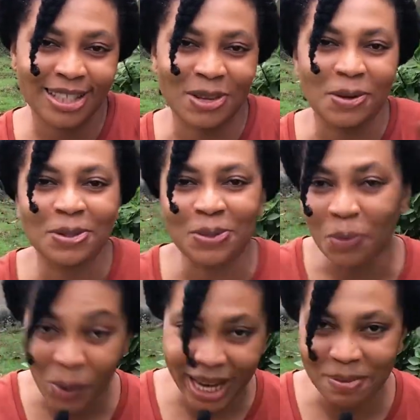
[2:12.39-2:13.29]
It goes
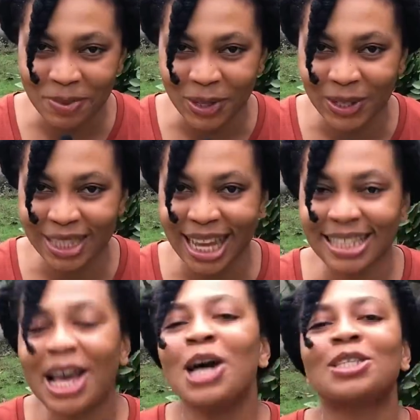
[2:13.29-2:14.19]
way beyond
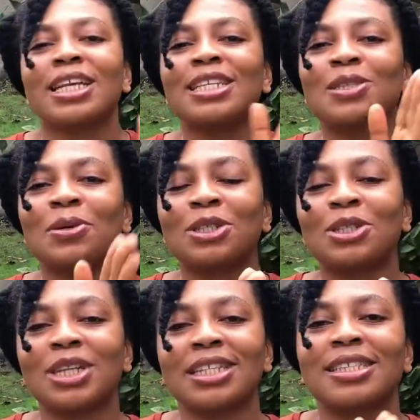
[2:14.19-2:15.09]
that. So let's go
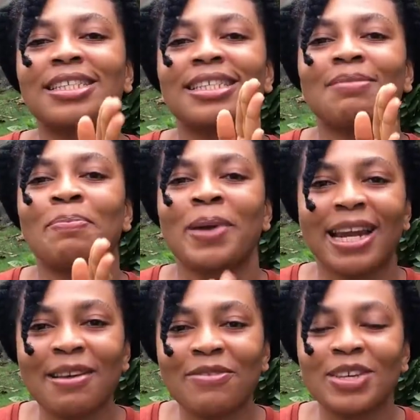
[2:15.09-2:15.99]
straight to the
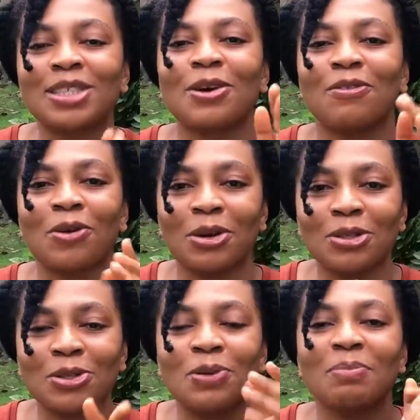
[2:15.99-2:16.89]
benefits of
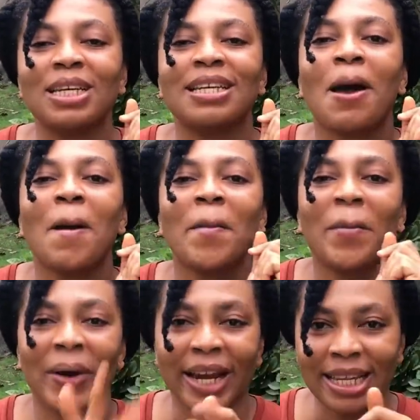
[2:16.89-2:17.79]
consuming
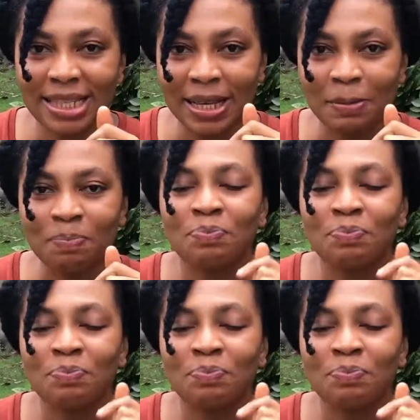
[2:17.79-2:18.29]
prekese.